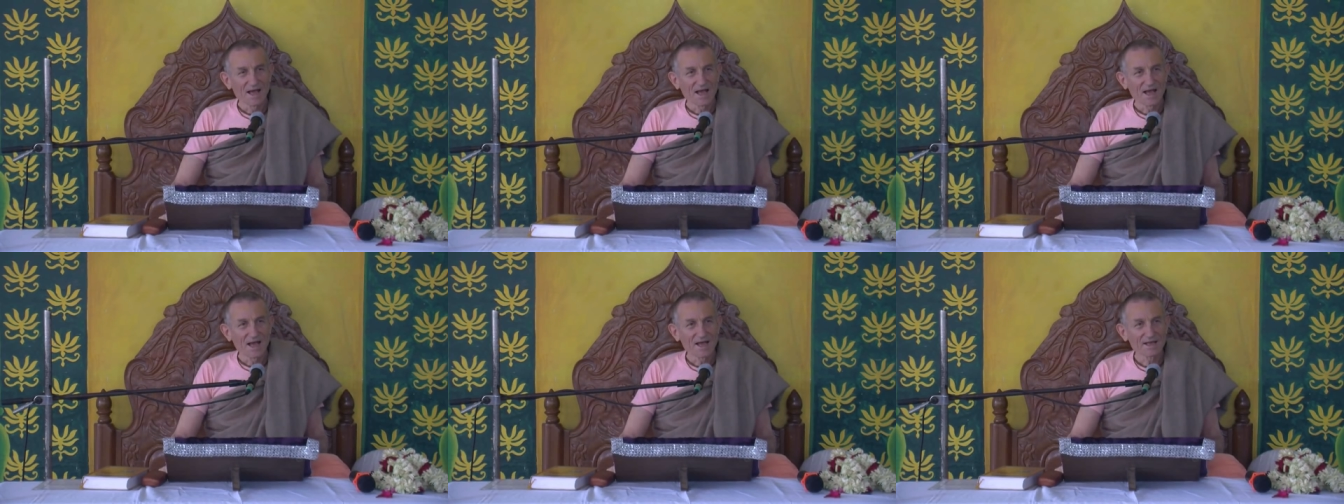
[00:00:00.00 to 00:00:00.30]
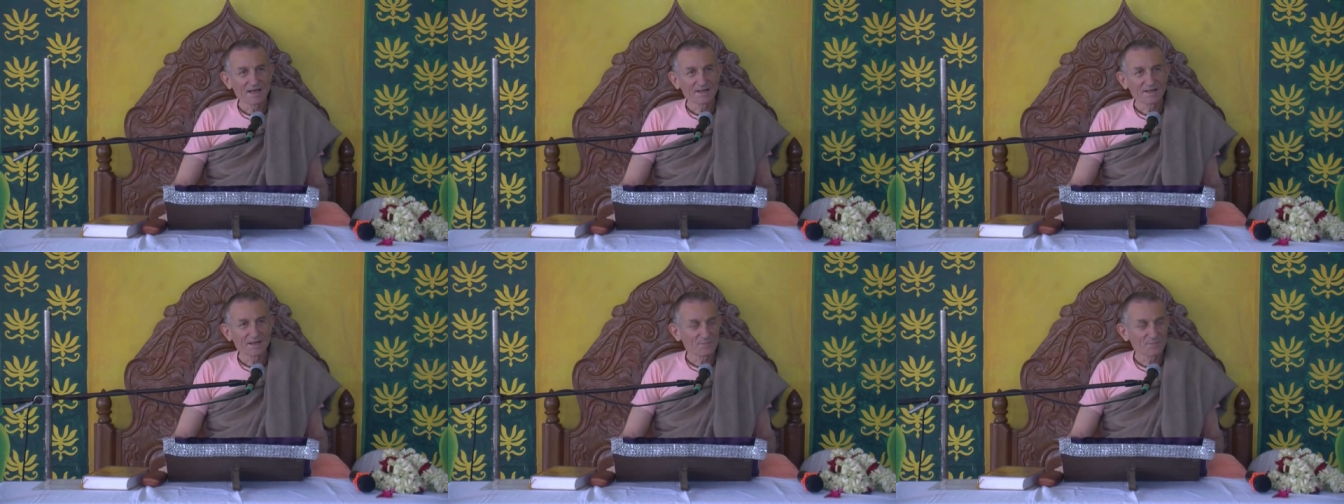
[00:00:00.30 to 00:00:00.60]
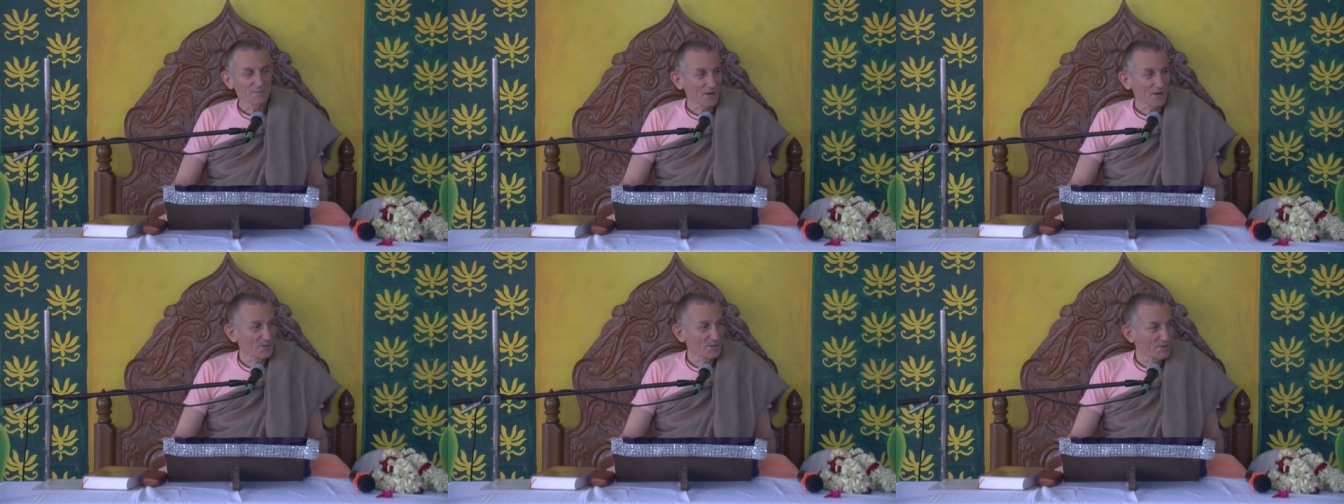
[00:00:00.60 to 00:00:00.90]
and
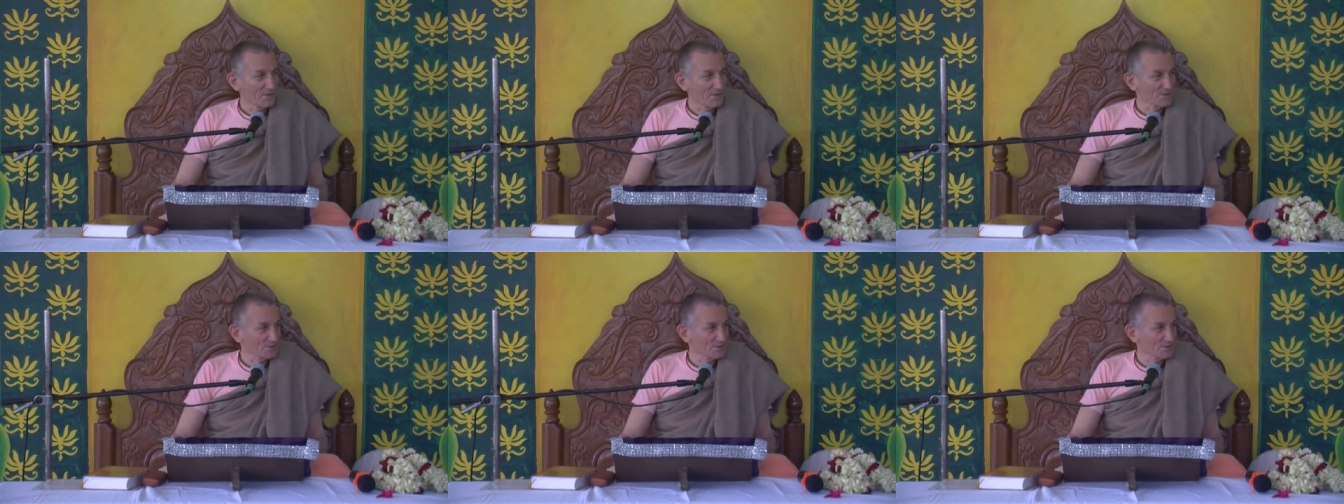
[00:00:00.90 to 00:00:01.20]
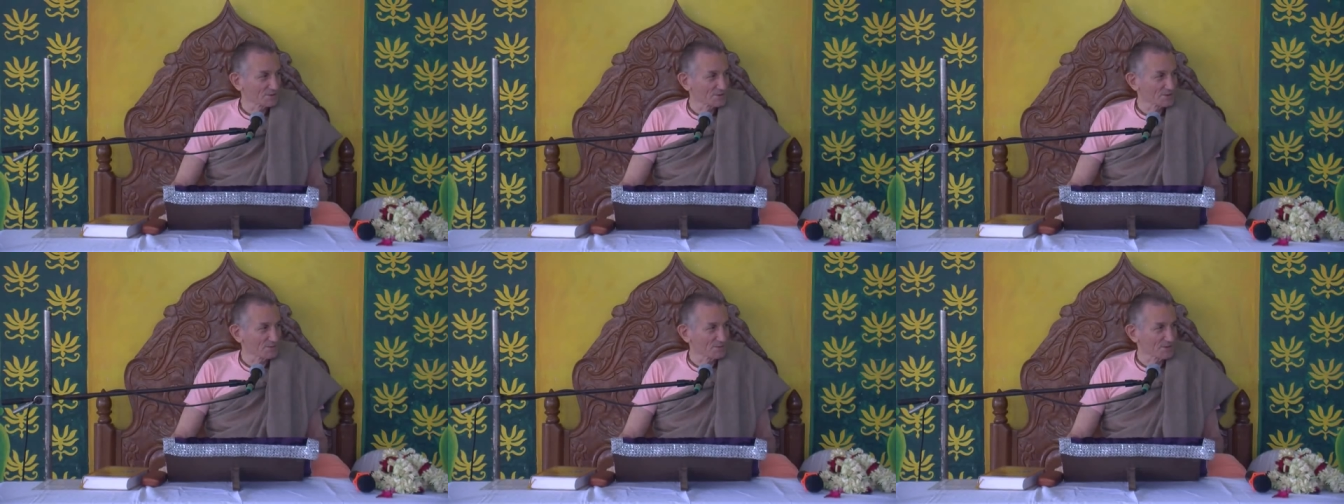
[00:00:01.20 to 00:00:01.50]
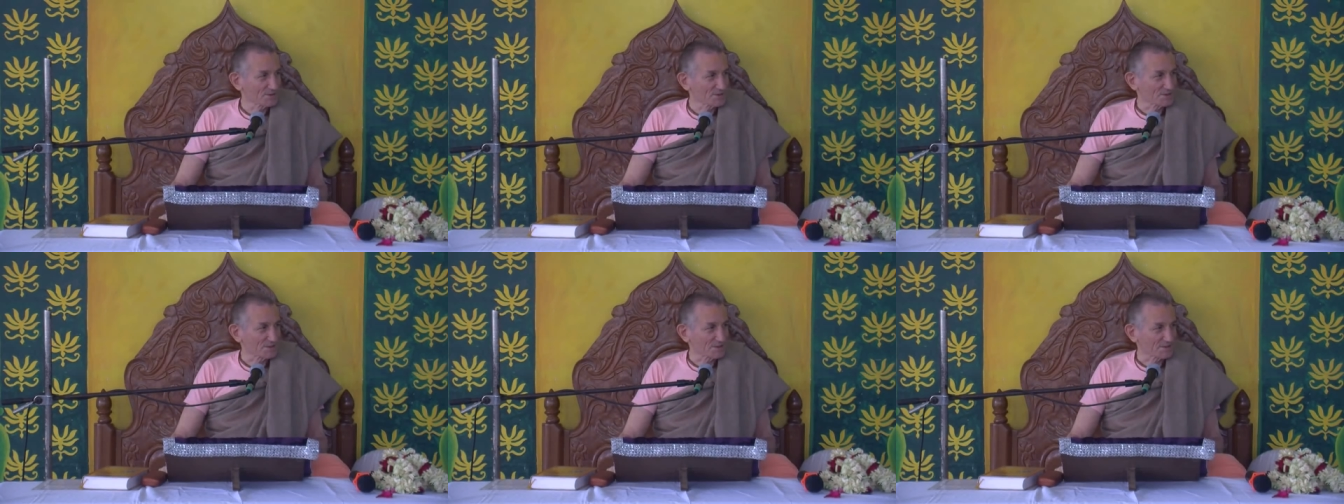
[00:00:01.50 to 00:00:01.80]
uh, Prabhupada was also
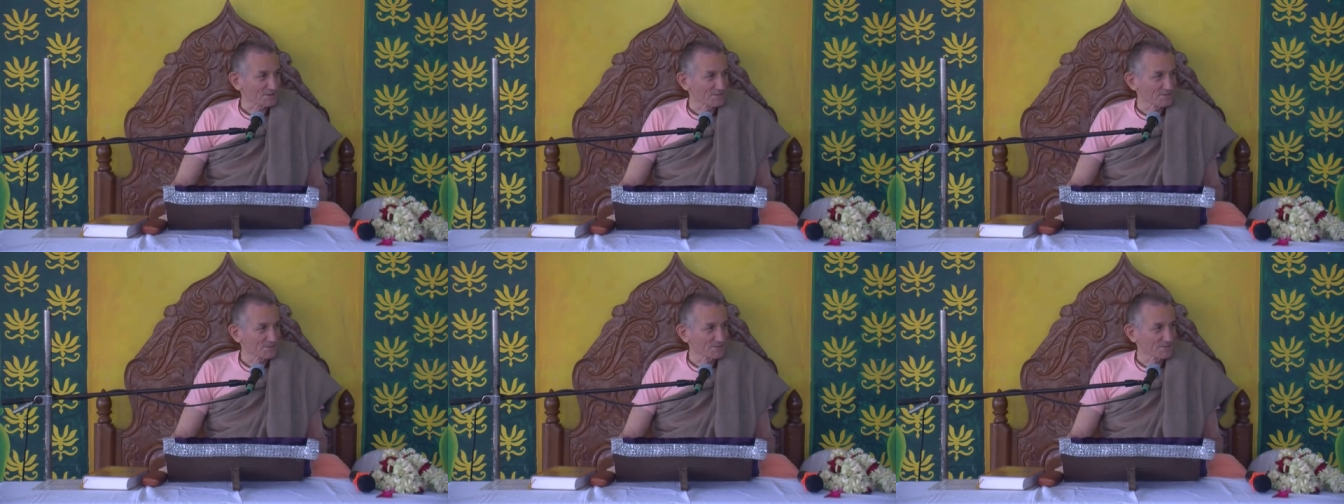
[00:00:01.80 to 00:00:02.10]
watching